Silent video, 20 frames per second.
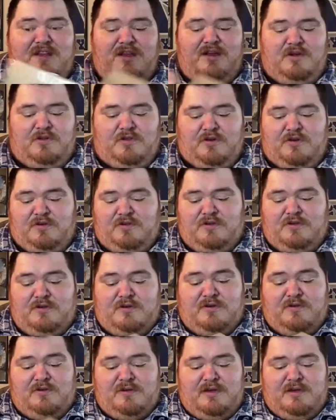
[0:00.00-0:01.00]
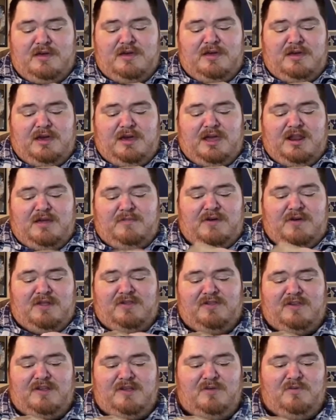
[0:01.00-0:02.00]
years or so. It's kind of been
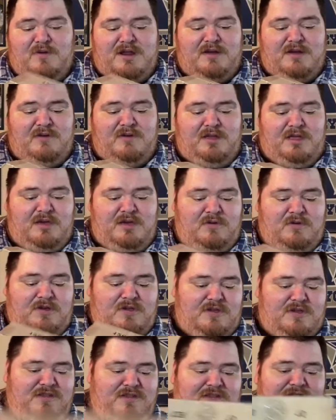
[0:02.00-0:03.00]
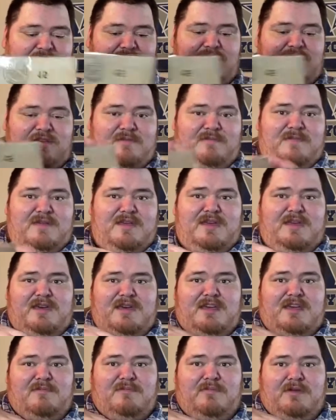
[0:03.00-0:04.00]
since when I really was into
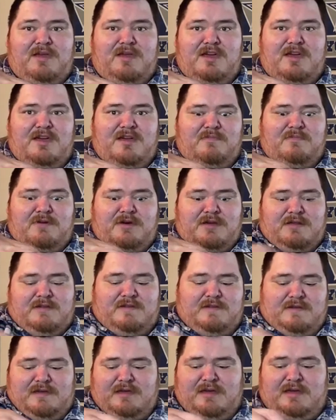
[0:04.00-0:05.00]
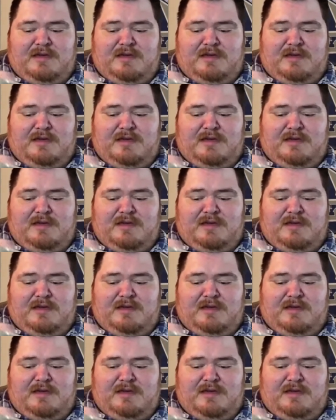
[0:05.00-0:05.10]
NBA, but